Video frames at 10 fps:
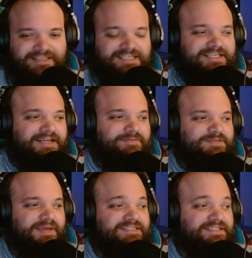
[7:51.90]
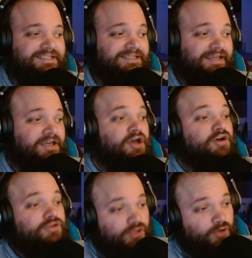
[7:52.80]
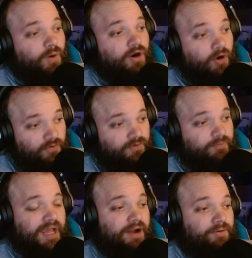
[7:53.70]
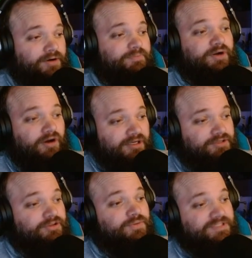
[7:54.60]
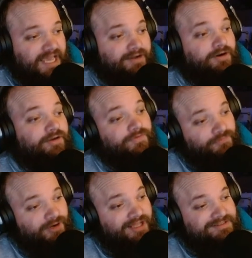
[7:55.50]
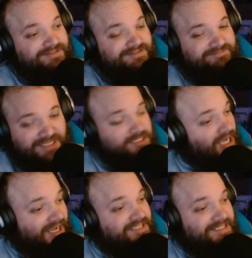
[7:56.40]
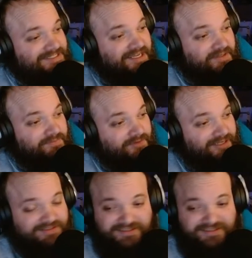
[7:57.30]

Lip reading: This item is basically like, you are overpowered, but also you attack all your friends. That's kind of this item, right?